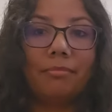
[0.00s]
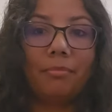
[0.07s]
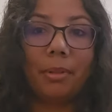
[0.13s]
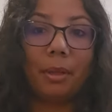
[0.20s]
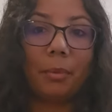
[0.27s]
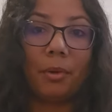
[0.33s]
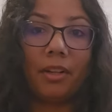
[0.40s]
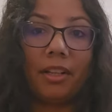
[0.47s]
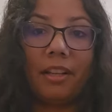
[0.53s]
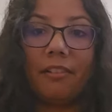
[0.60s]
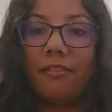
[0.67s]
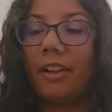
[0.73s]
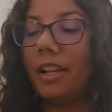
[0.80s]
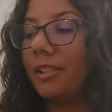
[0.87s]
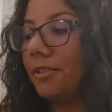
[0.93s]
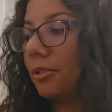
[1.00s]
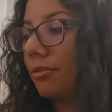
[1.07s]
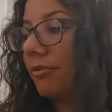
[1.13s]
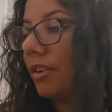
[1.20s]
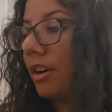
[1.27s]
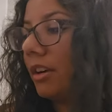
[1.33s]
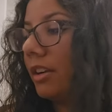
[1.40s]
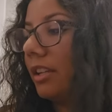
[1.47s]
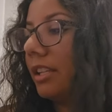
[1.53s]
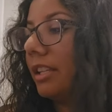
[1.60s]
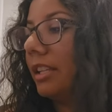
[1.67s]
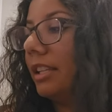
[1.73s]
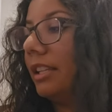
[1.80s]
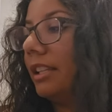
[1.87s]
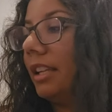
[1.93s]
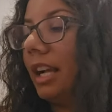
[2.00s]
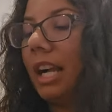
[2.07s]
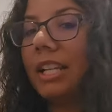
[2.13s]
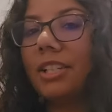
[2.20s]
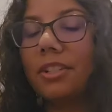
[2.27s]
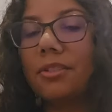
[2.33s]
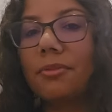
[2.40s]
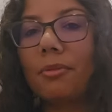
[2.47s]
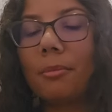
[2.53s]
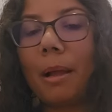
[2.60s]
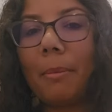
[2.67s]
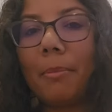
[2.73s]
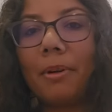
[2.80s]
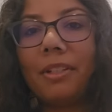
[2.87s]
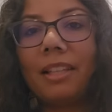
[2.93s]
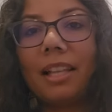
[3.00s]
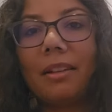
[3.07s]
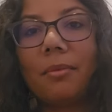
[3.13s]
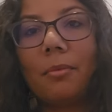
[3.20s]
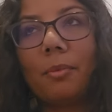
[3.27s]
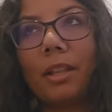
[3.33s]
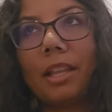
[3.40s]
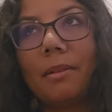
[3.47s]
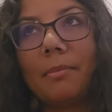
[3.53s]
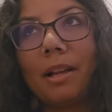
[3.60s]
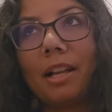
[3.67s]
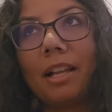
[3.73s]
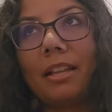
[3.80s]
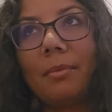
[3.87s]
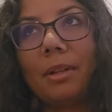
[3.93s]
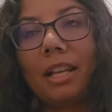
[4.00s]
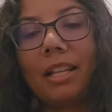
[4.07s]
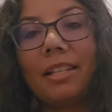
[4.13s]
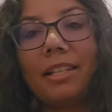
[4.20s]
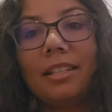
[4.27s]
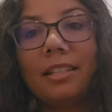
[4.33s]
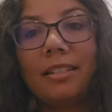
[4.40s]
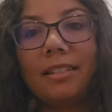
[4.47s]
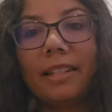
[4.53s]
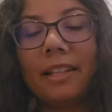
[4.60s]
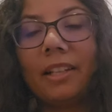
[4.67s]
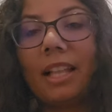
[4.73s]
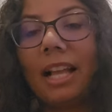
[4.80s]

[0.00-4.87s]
been working fine so far. I just remembered that when I did the sale,